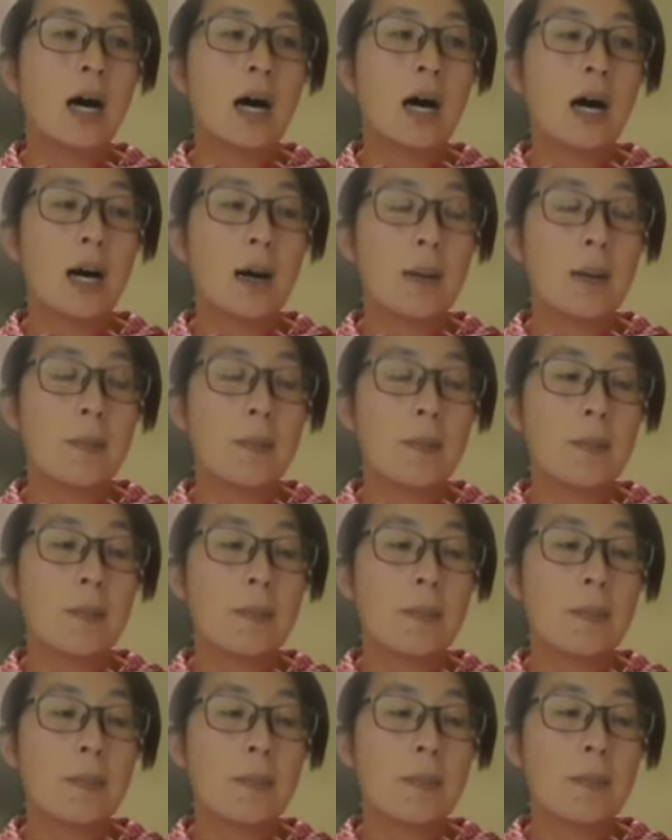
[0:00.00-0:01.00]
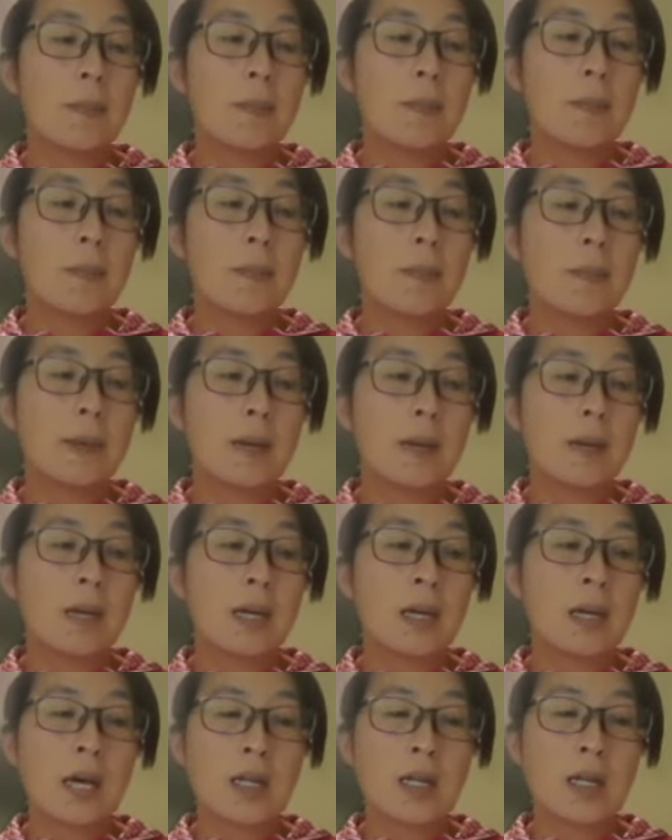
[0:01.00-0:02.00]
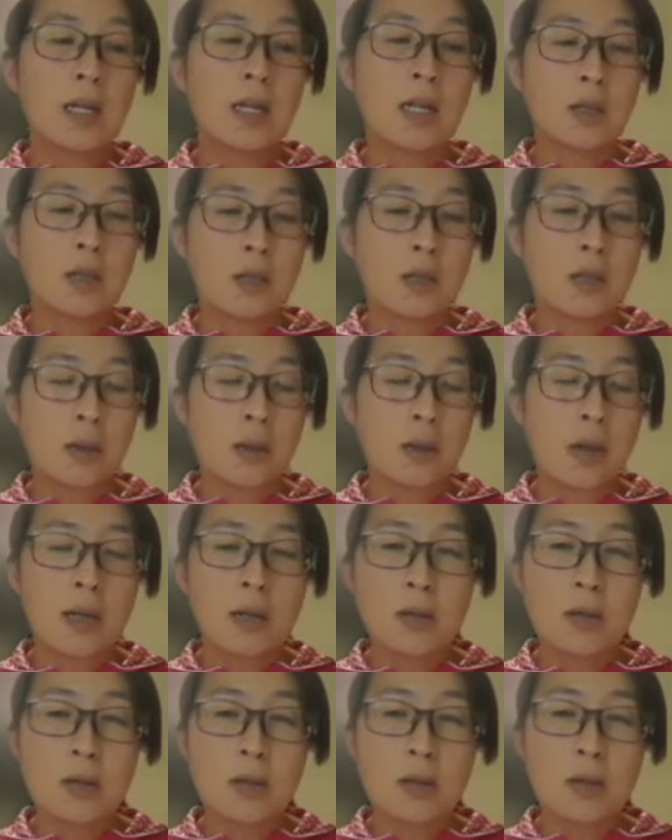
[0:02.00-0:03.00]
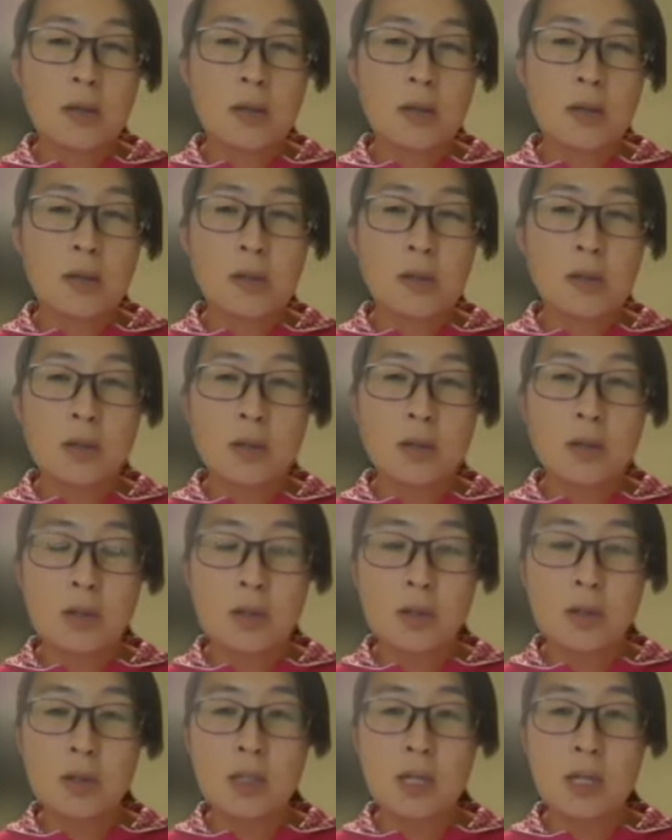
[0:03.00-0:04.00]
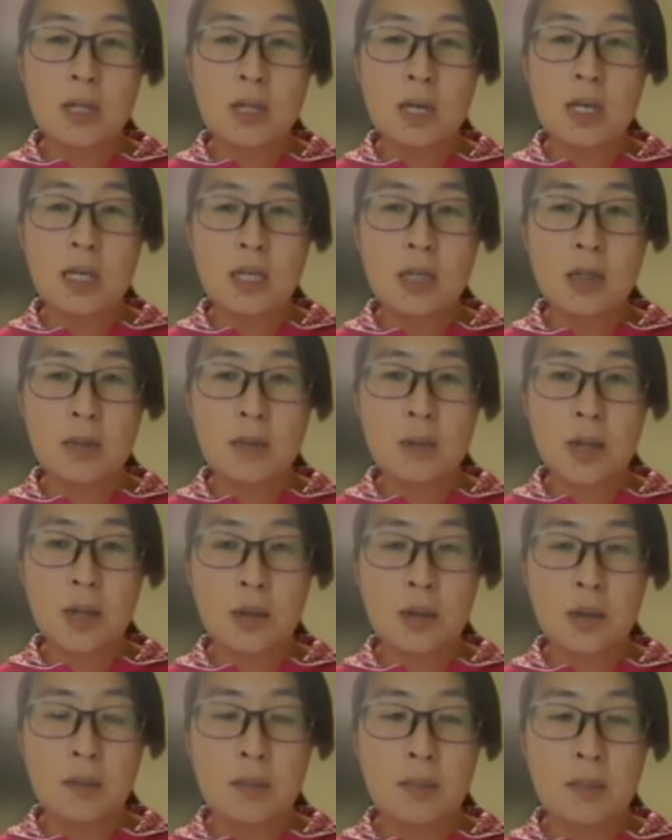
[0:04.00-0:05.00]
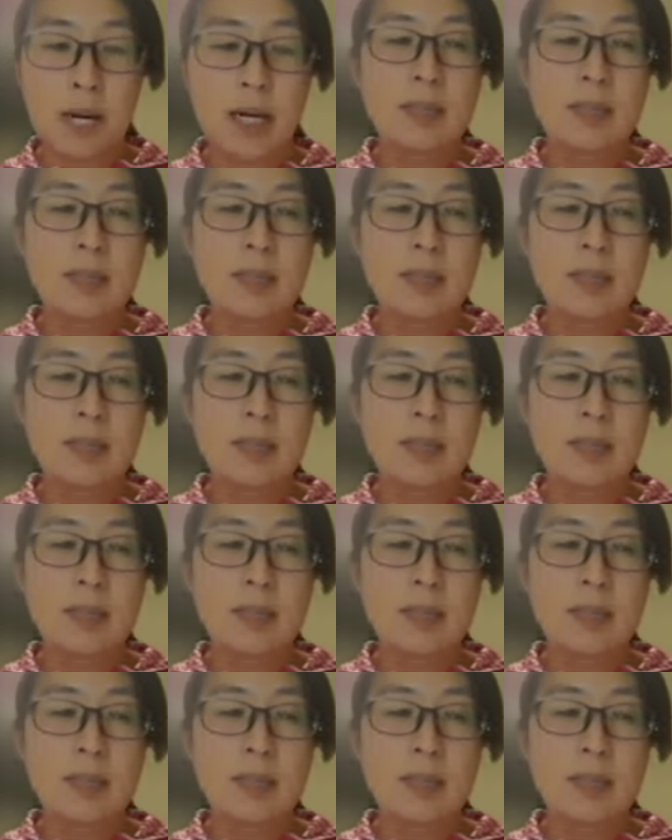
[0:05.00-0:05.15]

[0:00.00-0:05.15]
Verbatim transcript: Um, and I tried to use the interpreter,